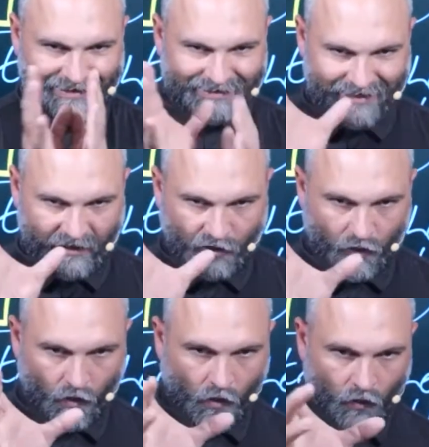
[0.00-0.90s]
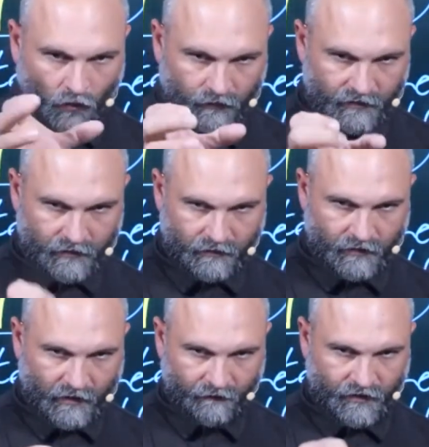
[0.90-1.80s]
take hold
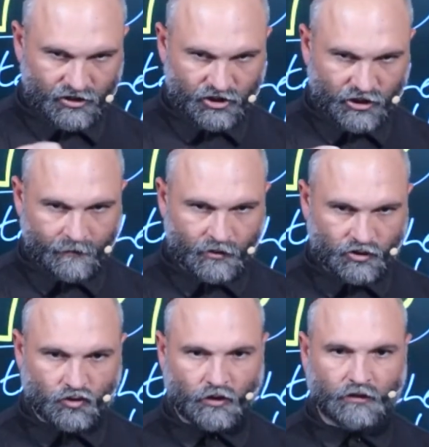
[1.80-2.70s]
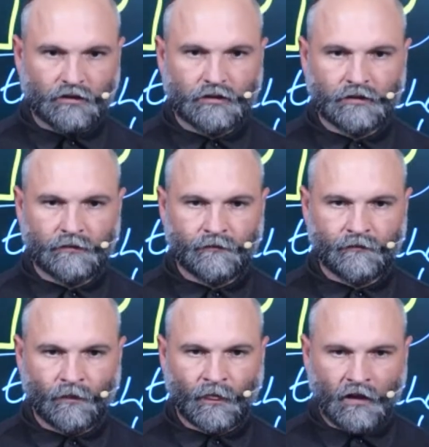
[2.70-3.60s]
of the shepherd's crook
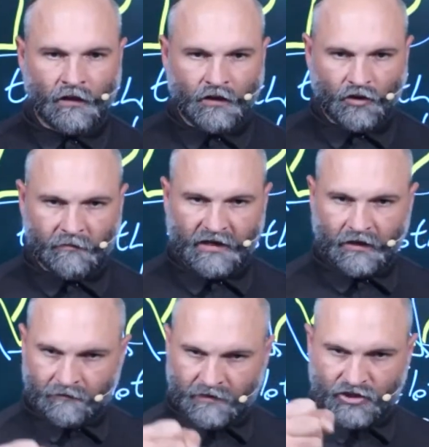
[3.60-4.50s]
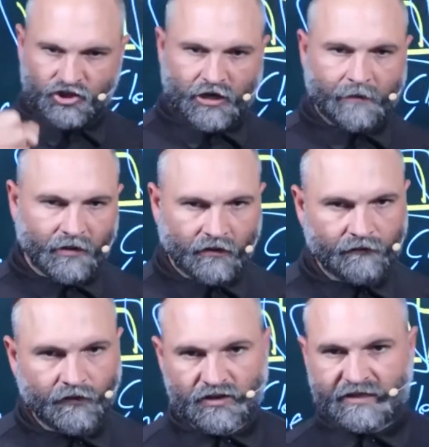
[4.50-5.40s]
and become the shepherd
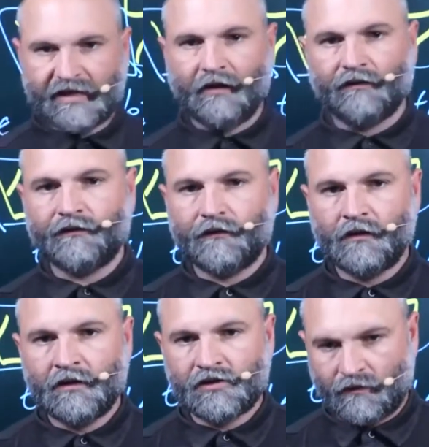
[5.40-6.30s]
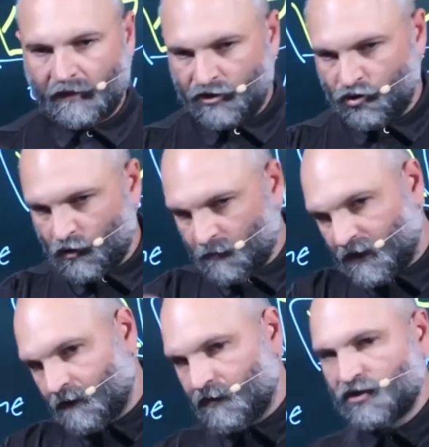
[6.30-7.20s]
of yourself so that you can
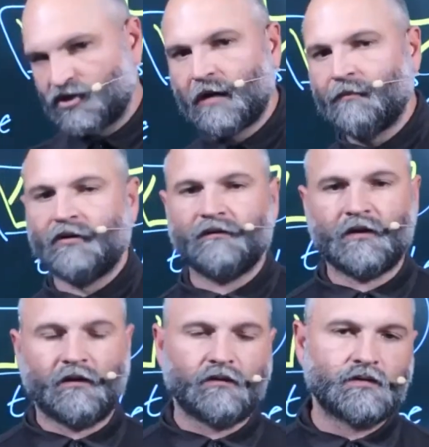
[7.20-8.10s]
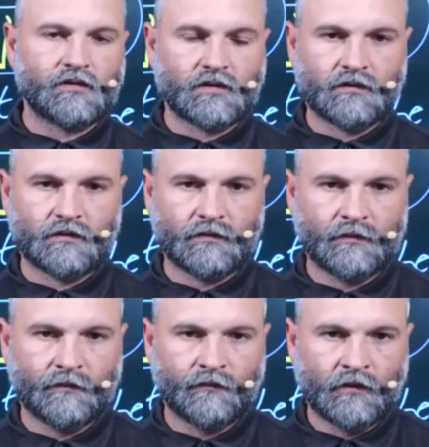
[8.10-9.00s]
become the shepherd of others.
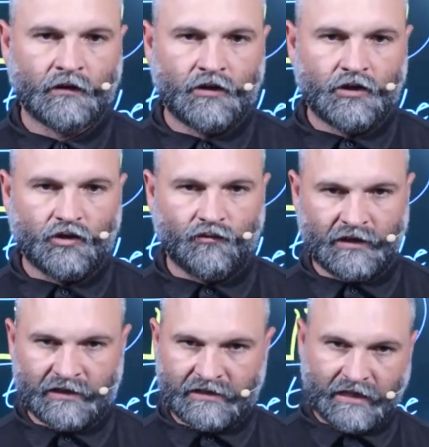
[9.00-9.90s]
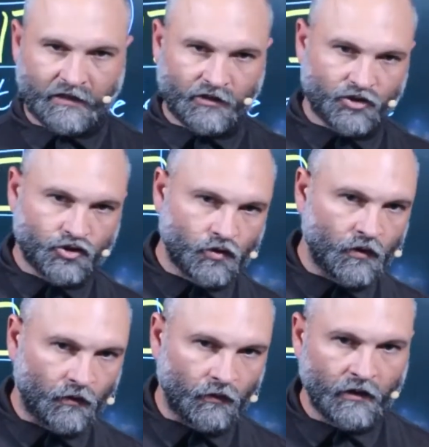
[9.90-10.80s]
You need to take
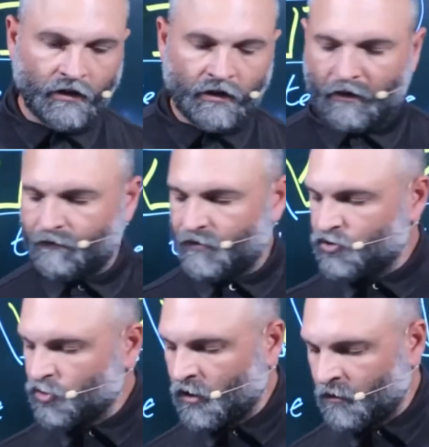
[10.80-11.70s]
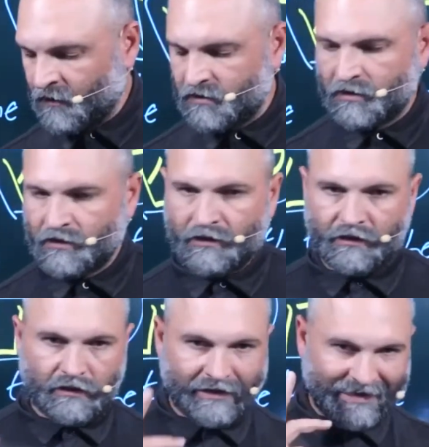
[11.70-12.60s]
control of the traumas
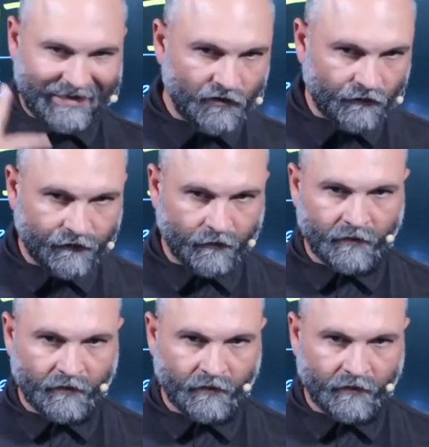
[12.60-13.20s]
and heal from